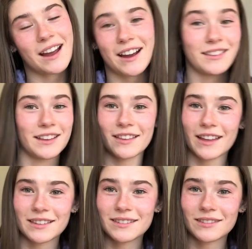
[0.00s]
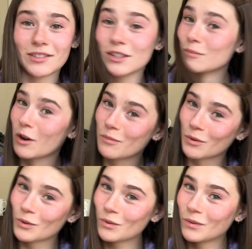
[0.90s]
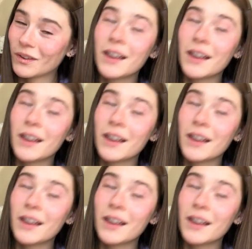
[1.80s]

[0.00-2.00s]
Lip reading: I think that's the smart move.